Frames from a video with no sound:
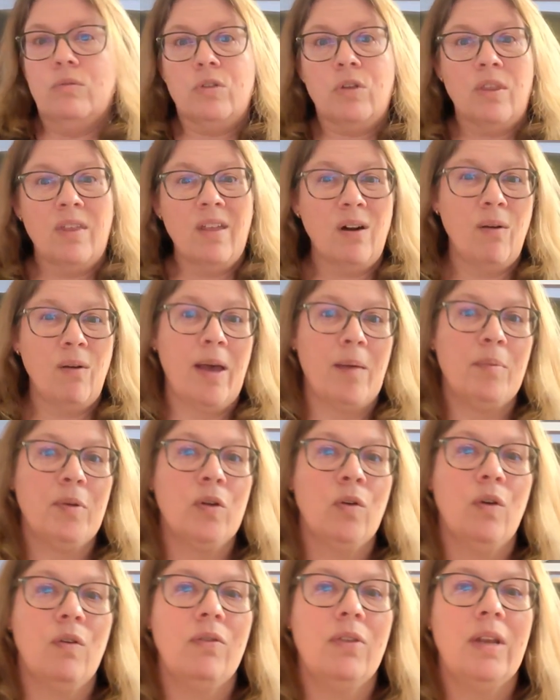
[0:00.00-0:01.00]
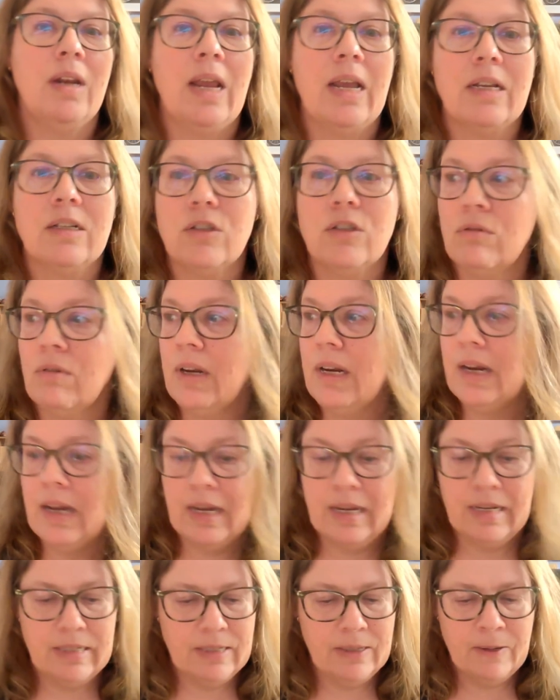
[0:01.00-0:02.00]
So that'll happen over the next 3
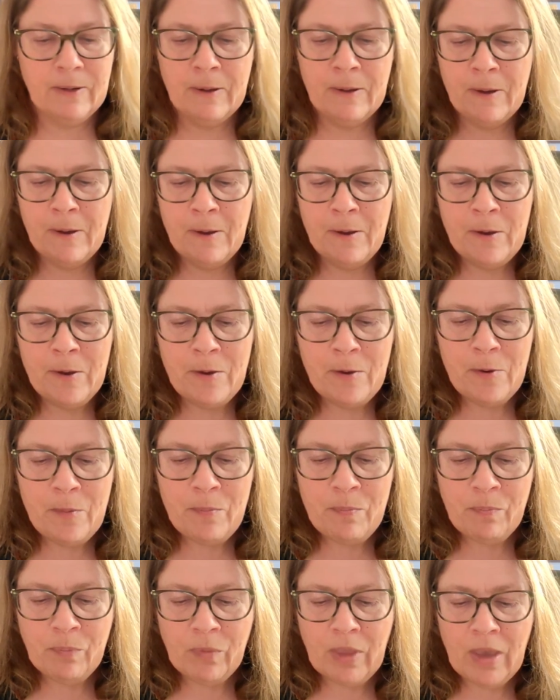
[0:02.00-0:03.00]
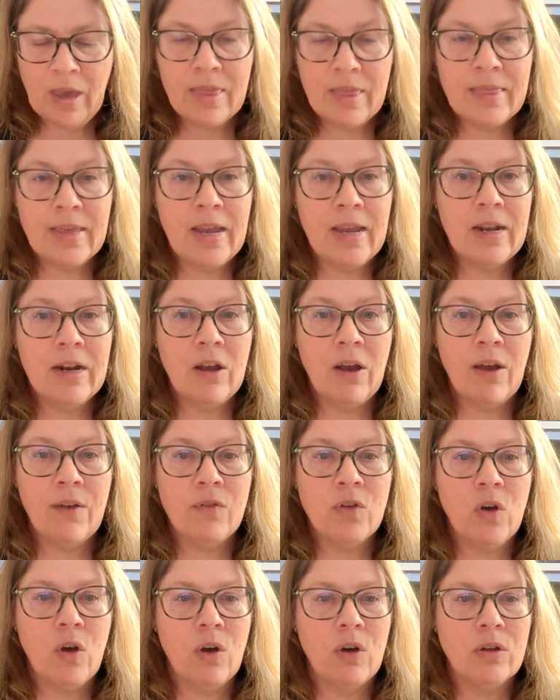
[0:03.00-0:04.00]
days. Then
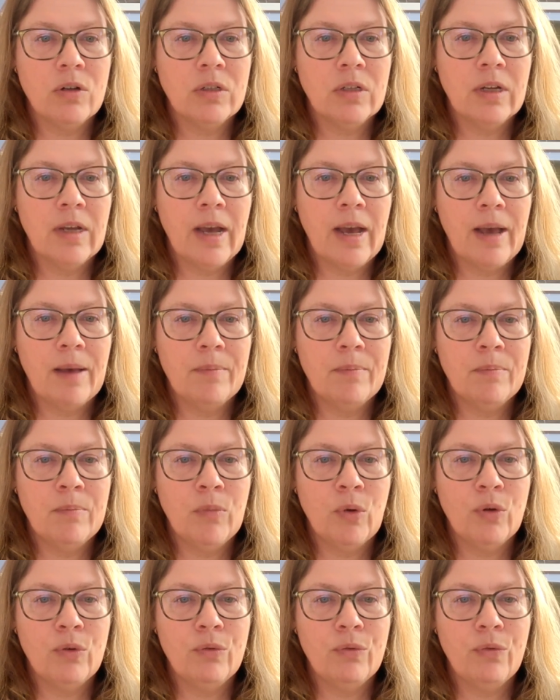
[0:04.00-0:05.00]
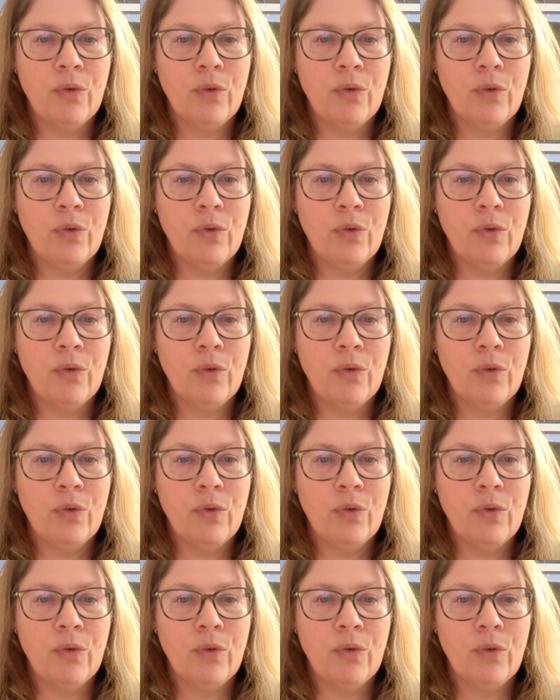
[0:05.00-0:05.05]
I've got Modern